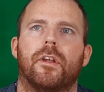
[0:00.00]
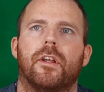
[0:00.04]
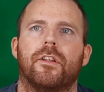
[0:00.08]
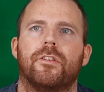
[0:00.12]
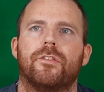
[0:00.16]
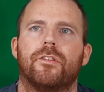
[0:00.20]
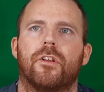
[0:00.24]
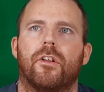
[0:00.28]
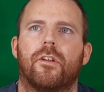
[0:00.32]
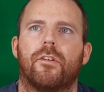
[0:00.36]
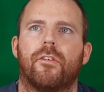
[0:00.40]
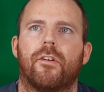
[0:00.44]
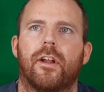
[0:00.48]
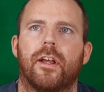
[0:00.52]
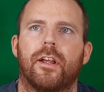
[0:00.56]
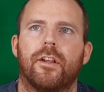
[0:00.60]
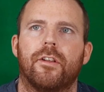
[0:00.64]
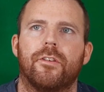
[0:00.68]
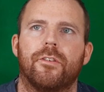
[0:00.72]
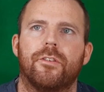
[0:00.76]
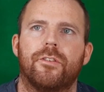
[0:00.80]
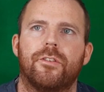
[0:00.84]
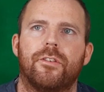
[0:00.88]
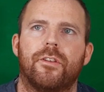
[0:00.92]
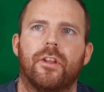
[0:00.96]
it's all right
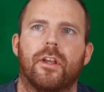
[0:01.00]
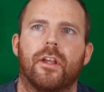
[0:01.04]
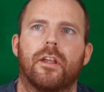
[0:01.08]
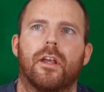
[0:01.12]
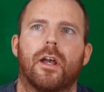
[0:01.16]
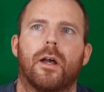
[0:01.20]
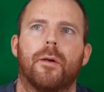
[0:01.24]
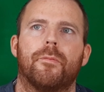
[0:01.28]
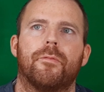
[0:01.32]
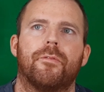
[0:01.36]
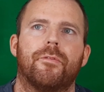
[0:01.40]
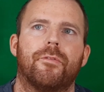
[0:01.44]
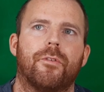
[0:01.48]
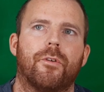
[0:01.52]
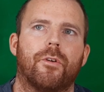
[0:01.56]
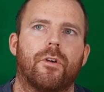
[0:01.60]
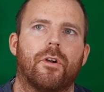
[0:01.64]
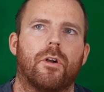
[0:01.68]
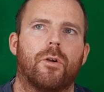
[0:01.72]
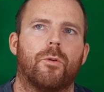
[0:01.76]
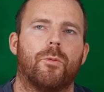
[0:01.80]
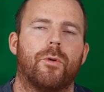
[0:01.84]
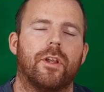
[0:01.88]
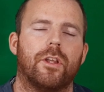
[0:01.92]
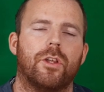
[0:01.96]
to stick up
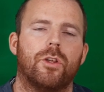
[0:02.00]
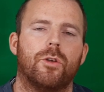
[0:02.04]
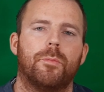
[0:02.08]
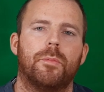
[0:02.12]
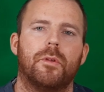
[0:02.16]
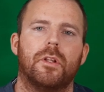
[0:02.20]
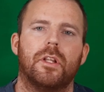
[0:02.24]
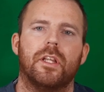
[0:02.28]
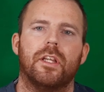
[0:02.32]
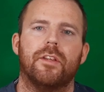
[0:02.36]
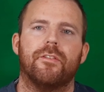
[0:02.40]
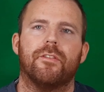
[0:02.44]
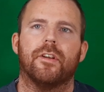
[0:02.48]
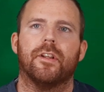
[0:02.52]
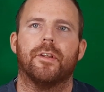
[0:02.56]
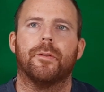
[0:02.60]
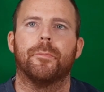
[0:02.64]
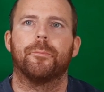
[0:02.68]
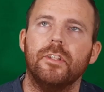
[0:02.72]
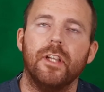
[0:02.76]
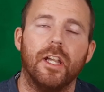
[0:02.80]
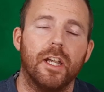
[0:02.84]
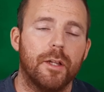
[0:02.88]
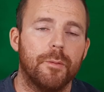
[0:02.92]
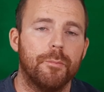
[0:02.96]
for what you believe in.